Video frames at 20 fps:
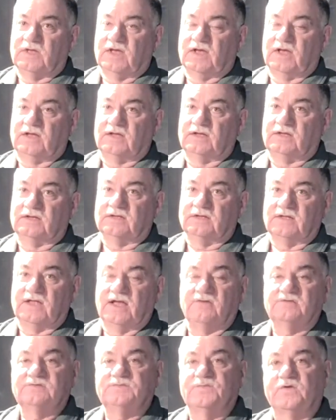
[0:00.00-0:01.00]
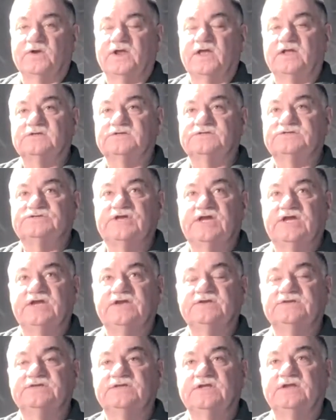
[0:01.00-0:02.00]
How has Port Angeles
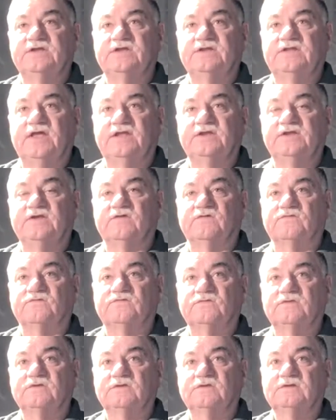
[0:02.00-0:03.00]
changed in 10 years?